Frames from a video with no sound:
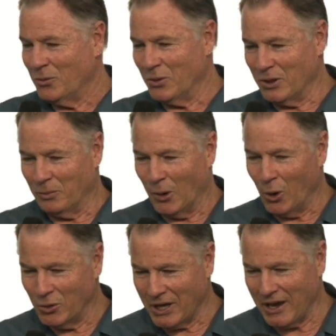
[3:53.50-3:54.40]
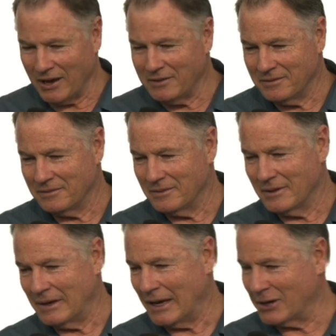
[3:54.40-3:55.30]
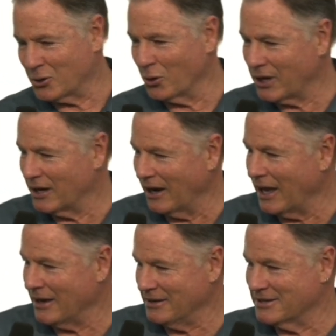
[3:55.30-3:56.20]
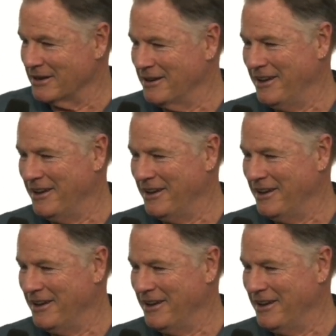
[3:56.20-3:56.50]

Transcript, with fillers: with a bald head and crooked legs.